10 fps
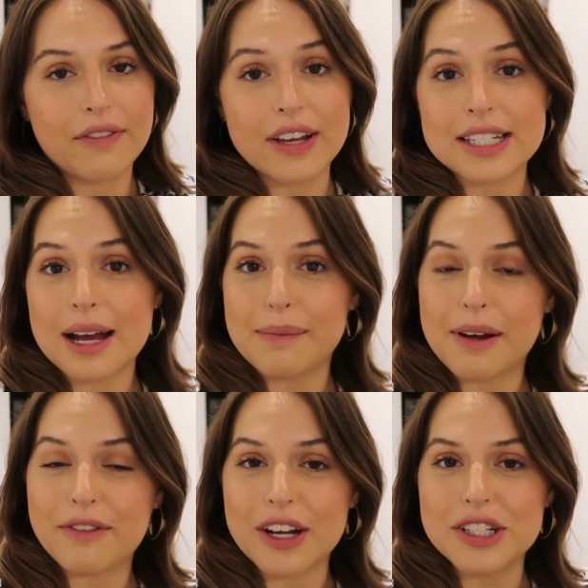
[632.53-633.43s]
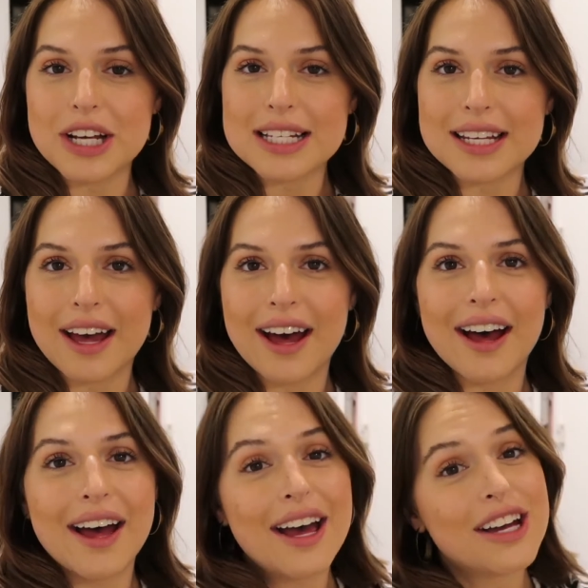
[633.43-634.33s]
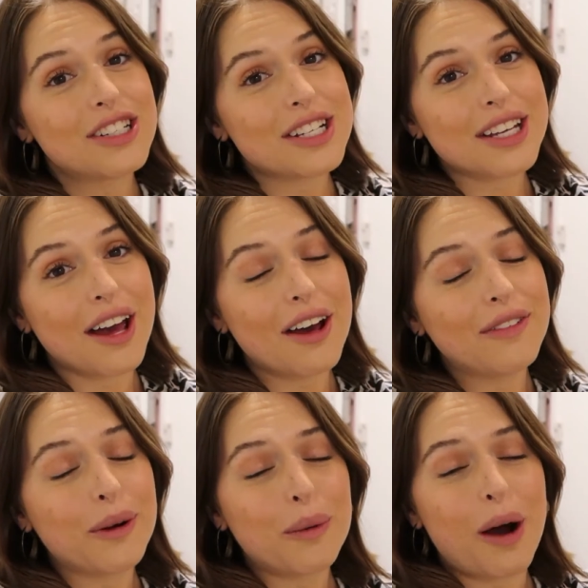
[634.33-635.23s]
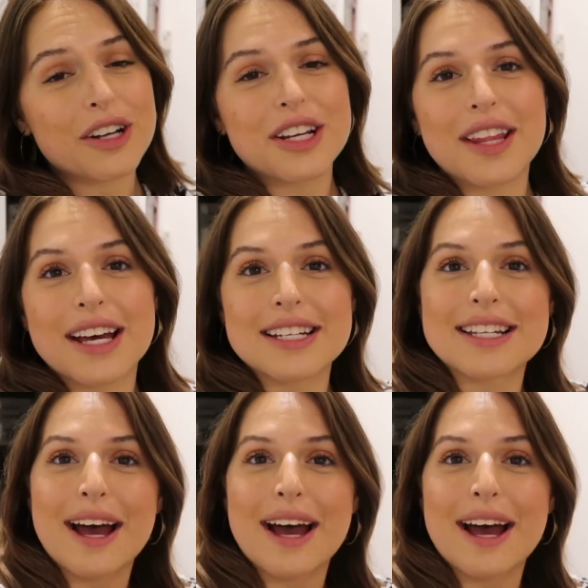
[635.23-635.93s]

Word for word: FaceTimed my friend Jessica. Jessica, if you were watching this,